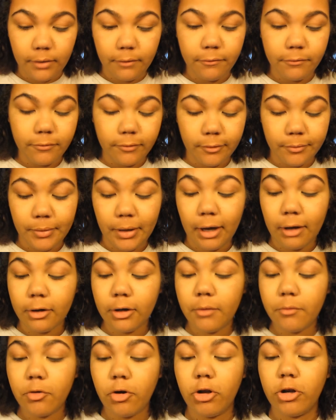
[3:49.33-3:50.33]
For powder,
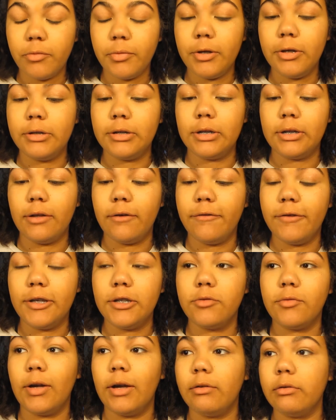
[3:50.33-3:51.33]
I'm going to be using the
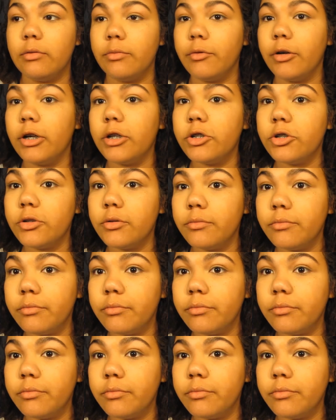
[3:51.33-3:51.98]
Face Round brush.